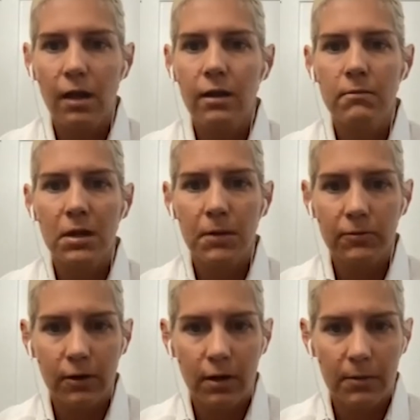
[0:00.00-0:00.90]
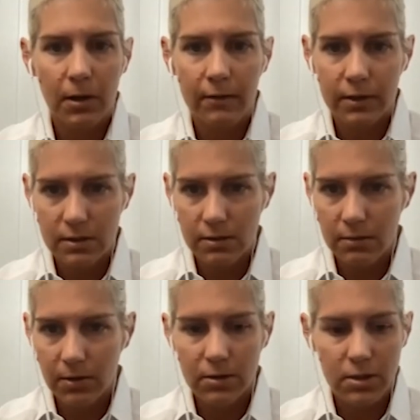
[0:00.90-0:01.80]
come meet me for a cup of coffee at
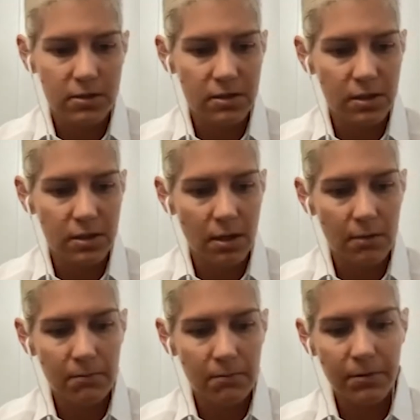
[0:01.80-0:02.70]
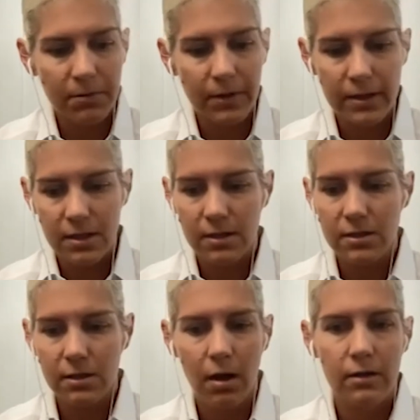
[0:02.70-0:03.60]
Starbucks. Some place that it's
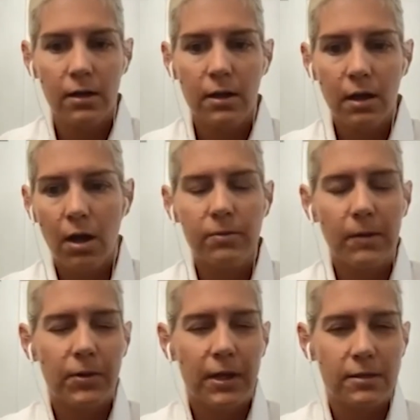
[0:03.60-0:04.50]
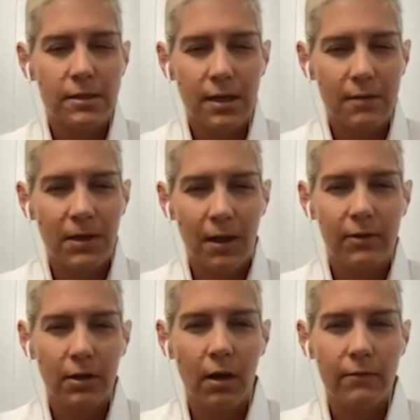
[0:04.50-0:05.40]
not, other people can't see me having a
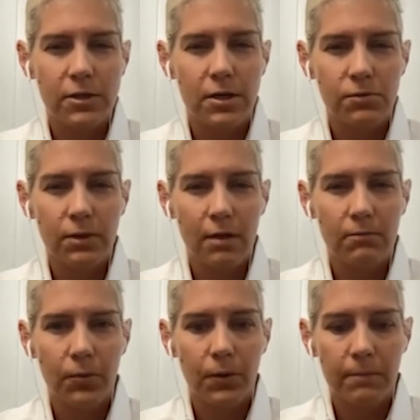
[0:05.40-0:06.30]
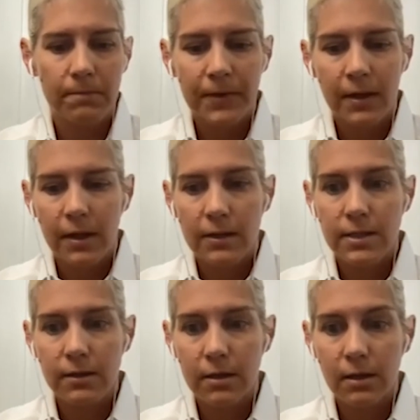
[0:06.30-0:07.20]
conversation with that employee.
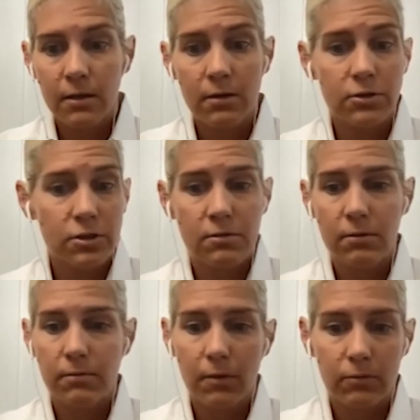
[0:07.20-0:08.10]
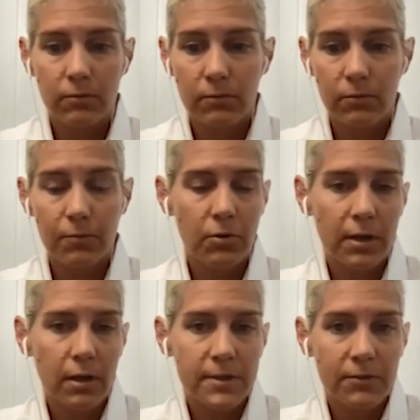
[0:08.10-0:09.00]
And just report my
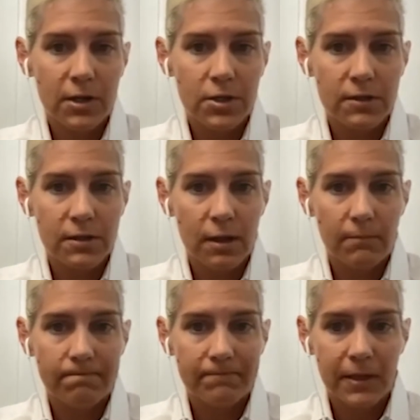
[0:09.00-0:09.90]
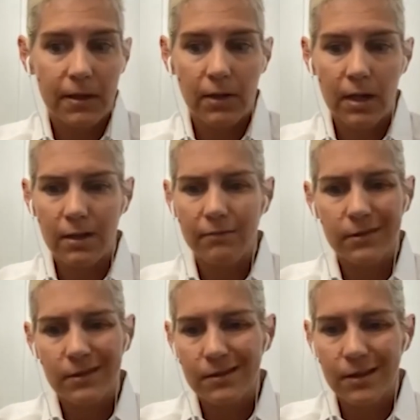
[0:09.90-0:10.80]
observations to them. Hey,
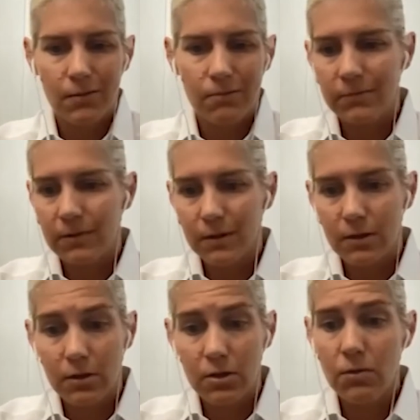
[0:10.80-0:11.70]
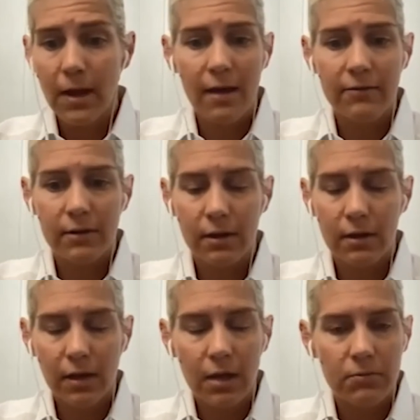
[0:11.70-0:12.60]
you have
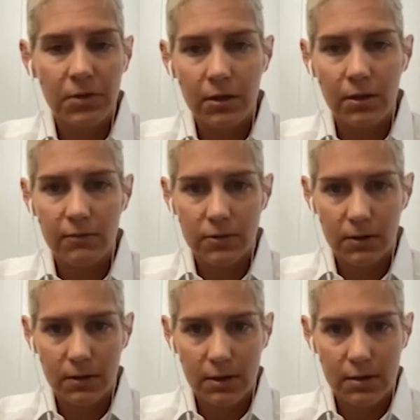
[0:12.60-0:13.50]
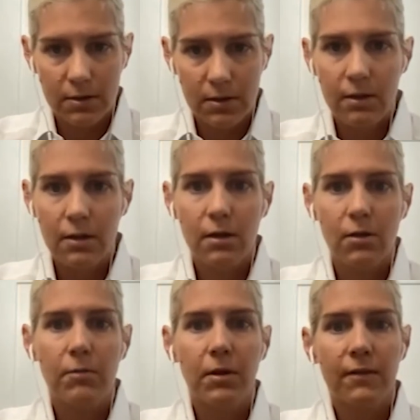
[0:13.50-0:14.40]
the capability of doing this,
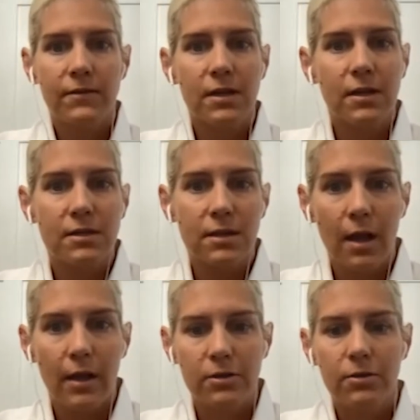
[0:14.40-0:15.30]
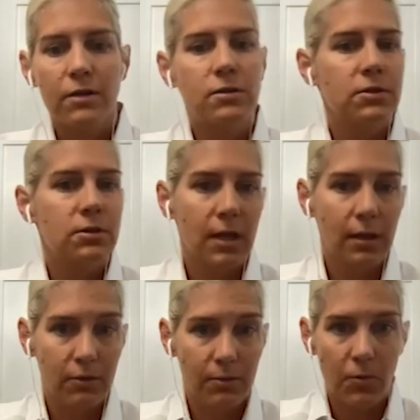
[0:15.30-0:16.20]
but I've seen a slide. You're not doing your
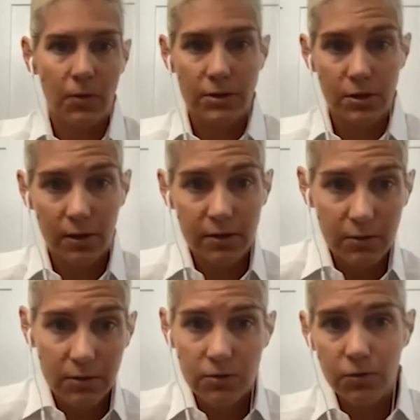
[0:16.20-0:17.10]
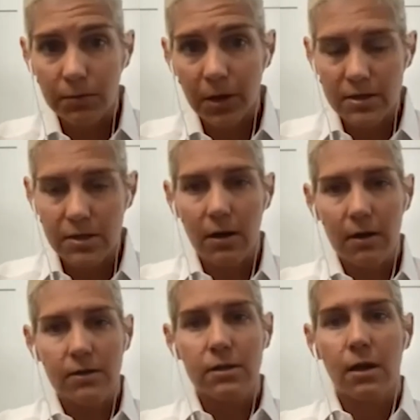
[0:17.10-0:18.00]
daily reports. You're not doing your toolbox
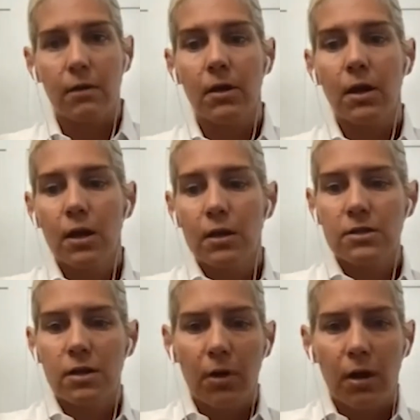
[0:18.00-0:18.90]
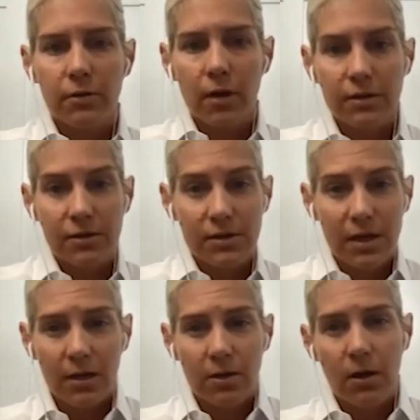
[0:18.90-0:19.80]
talks. Subcontractors are
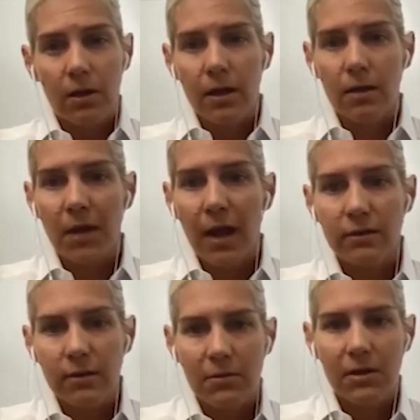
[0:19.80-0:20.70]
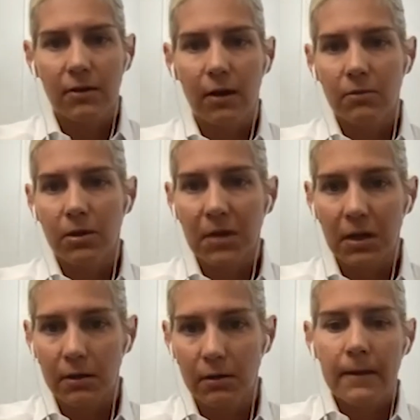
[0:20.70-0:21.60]
saying you're not getting back to them in a timely
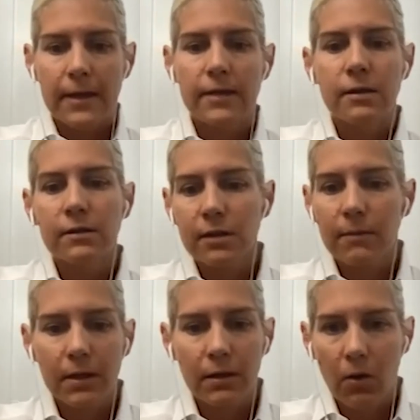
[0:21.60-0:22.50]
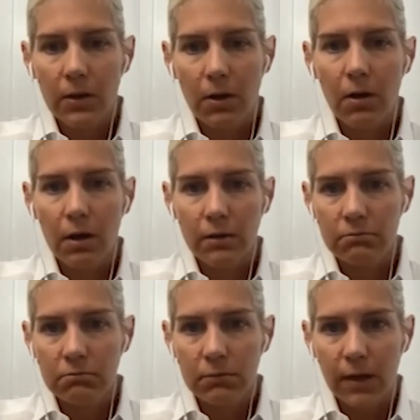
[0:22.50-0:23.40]
manner. Is there something going
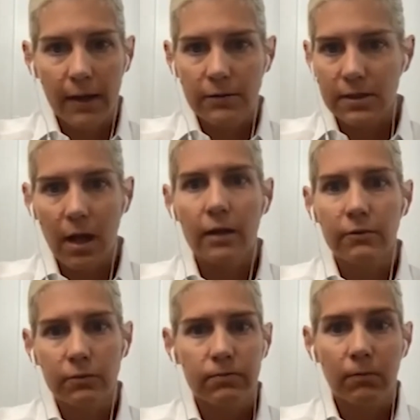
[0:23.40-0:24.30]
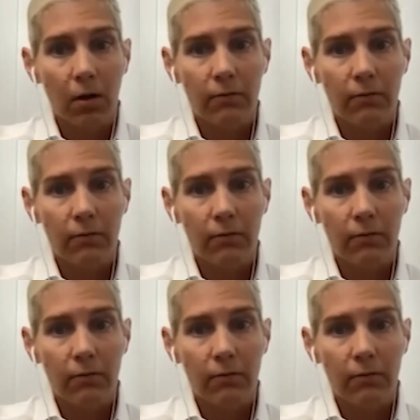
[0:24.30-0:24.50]
on outside of